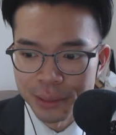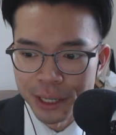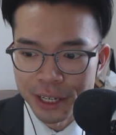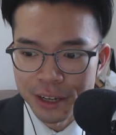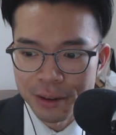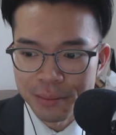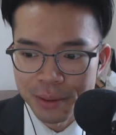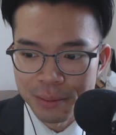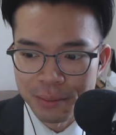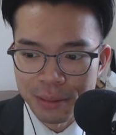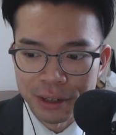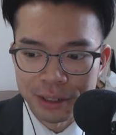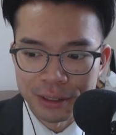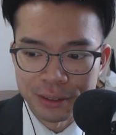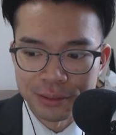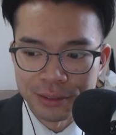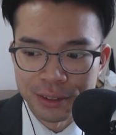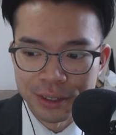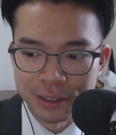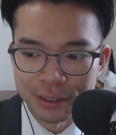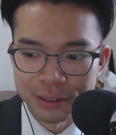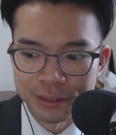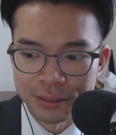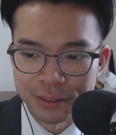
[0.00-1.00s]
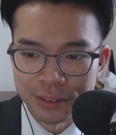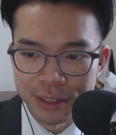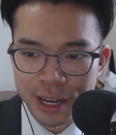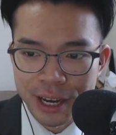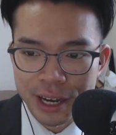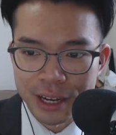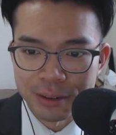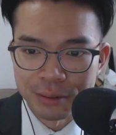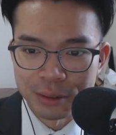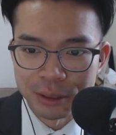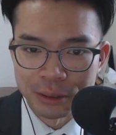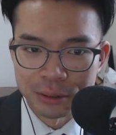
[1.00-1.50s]
pick up a microphone
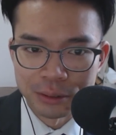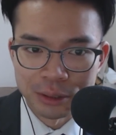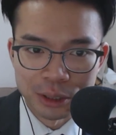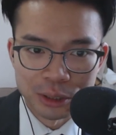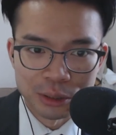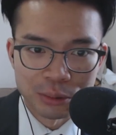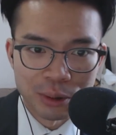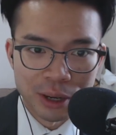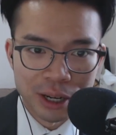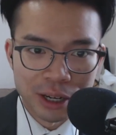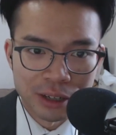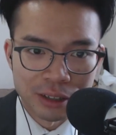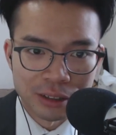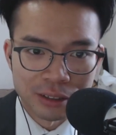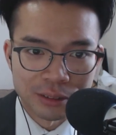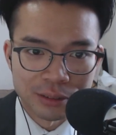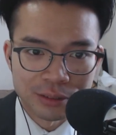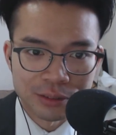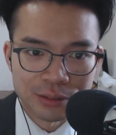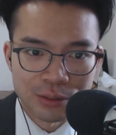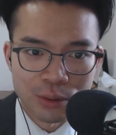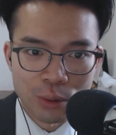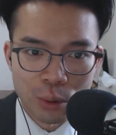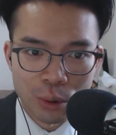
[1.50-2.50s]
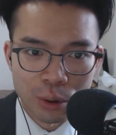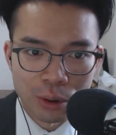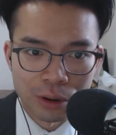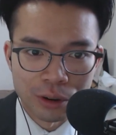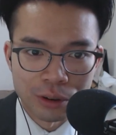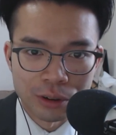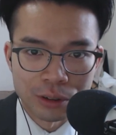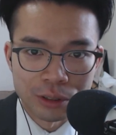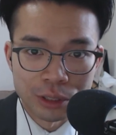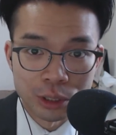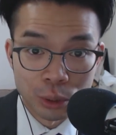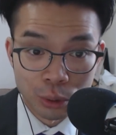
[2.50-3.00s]
that will do well
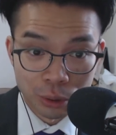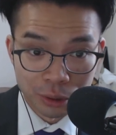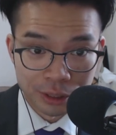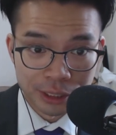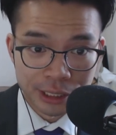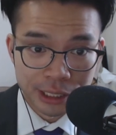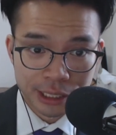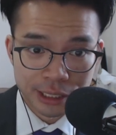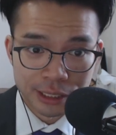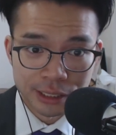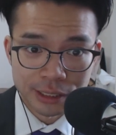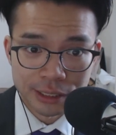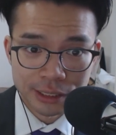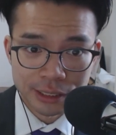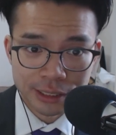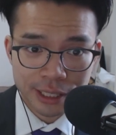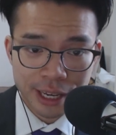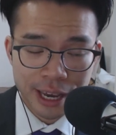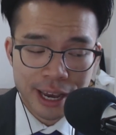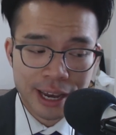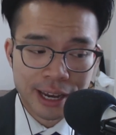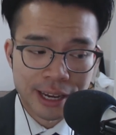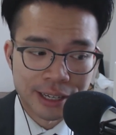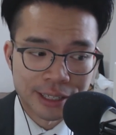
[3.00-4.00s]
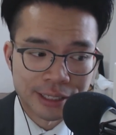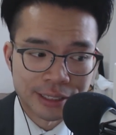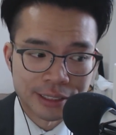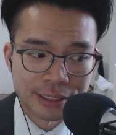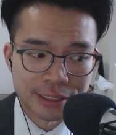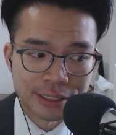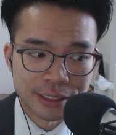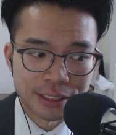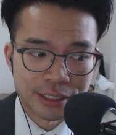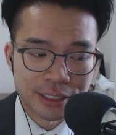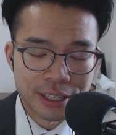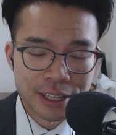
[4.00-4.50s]
for your needs.
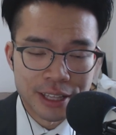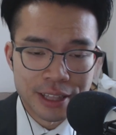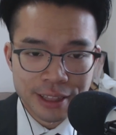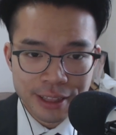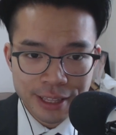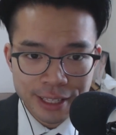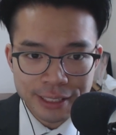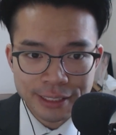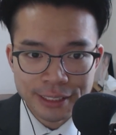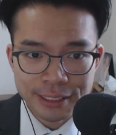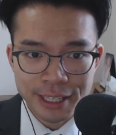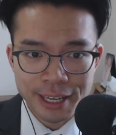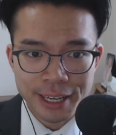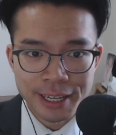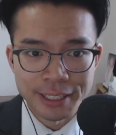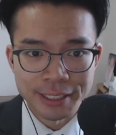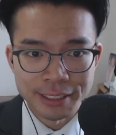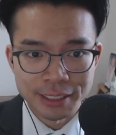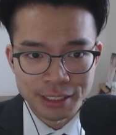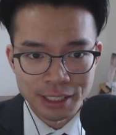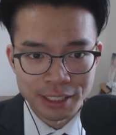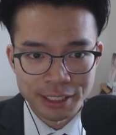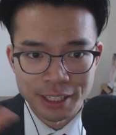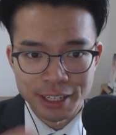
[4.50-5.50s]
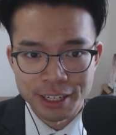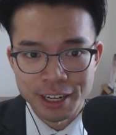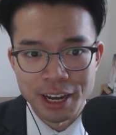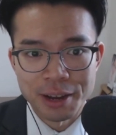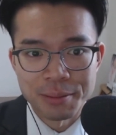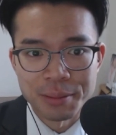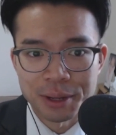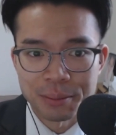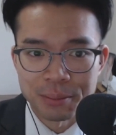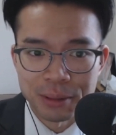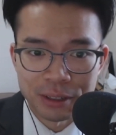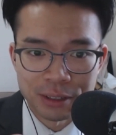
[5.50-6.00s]
And in this case, a
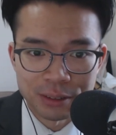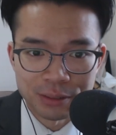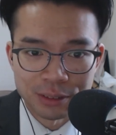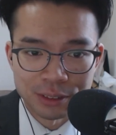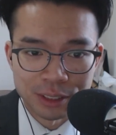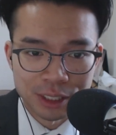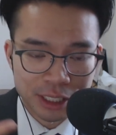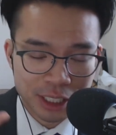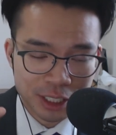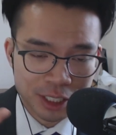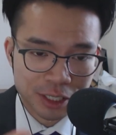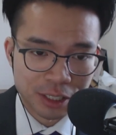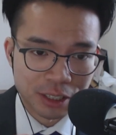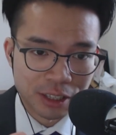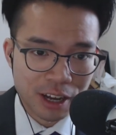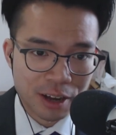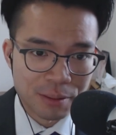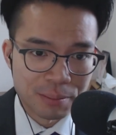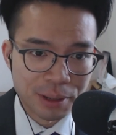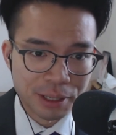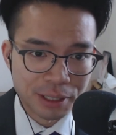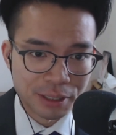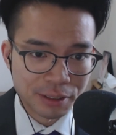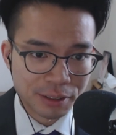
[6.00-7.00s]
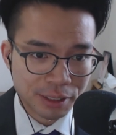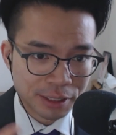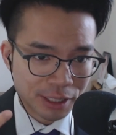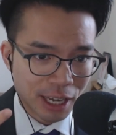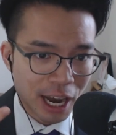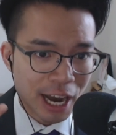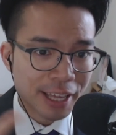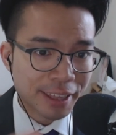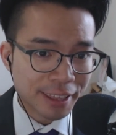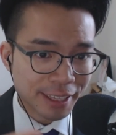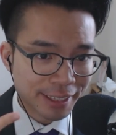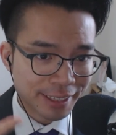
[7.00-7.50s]
dynamic microphone is actually a lot better.
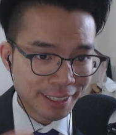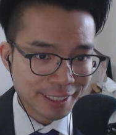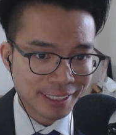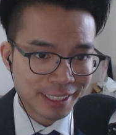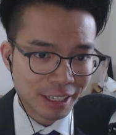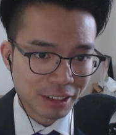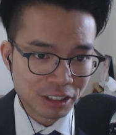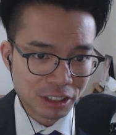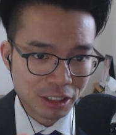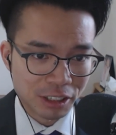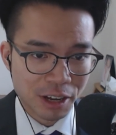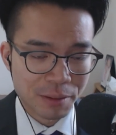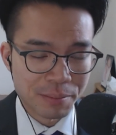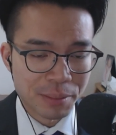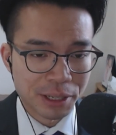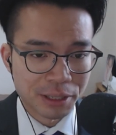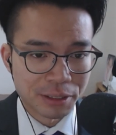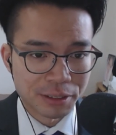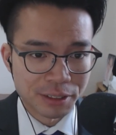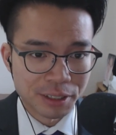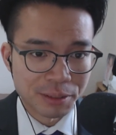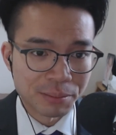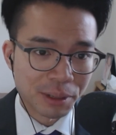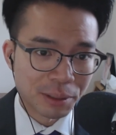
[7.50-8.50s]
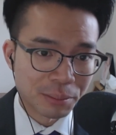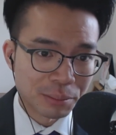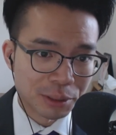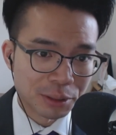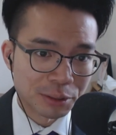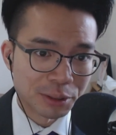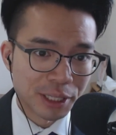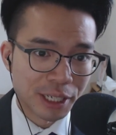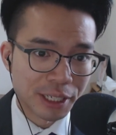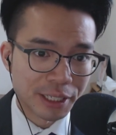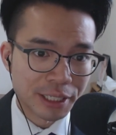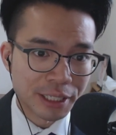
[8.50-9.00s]
I think this sounds a lot better than my
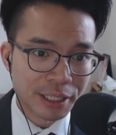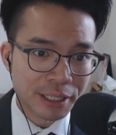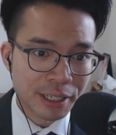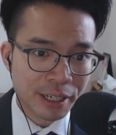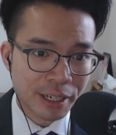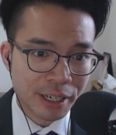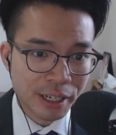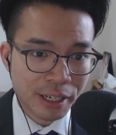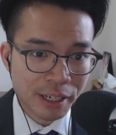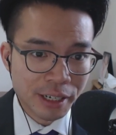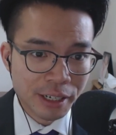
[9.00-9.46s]
Blue Yeti,